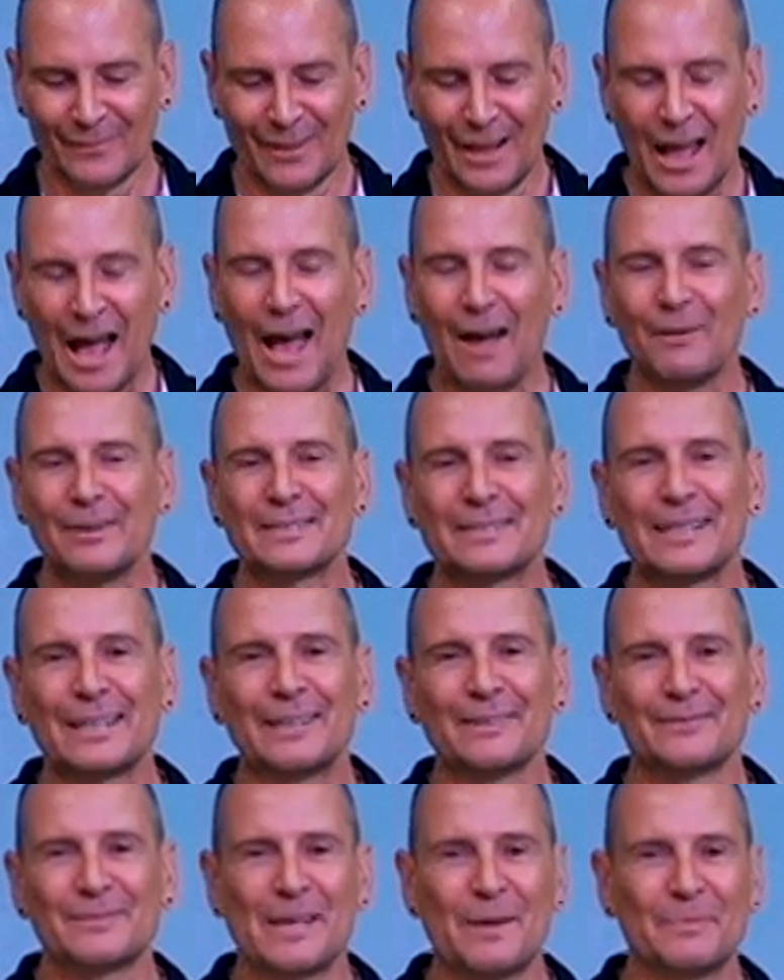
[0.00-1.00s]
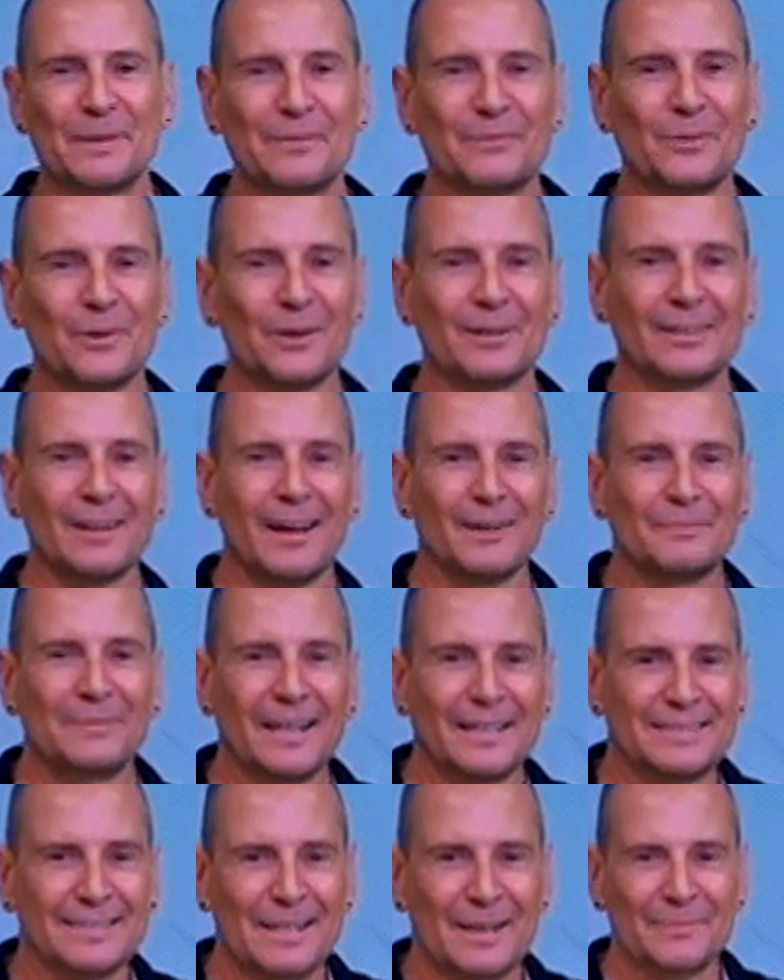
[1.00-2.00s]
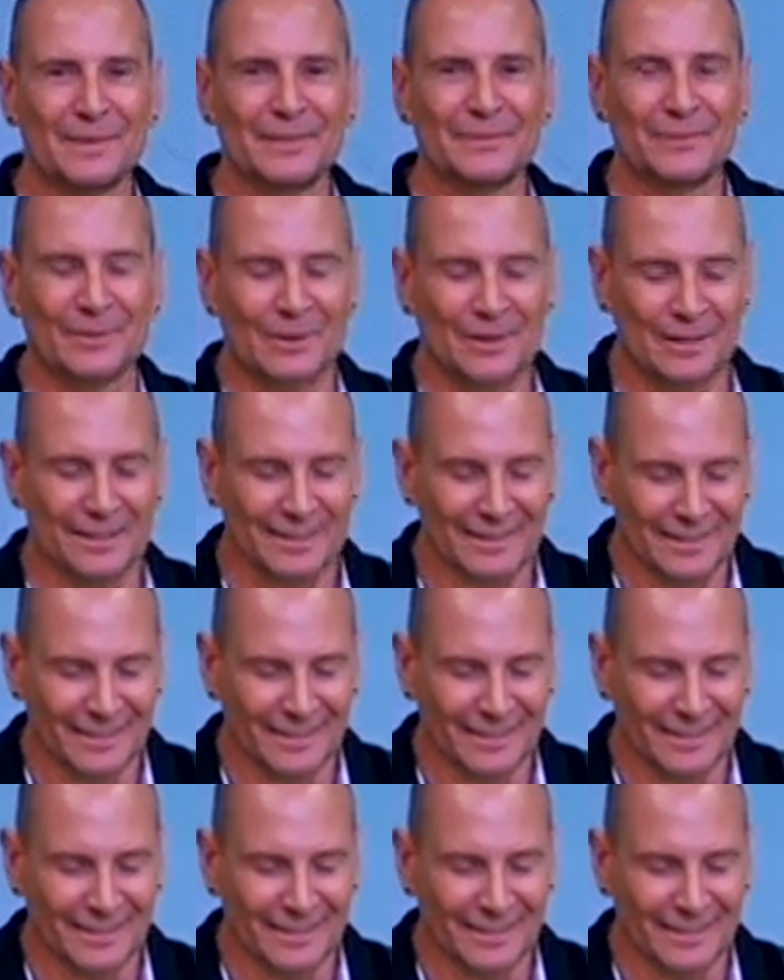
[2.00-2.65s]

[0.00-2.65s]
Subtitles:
I always think of Debbie Ford. God bless Debbie Ford.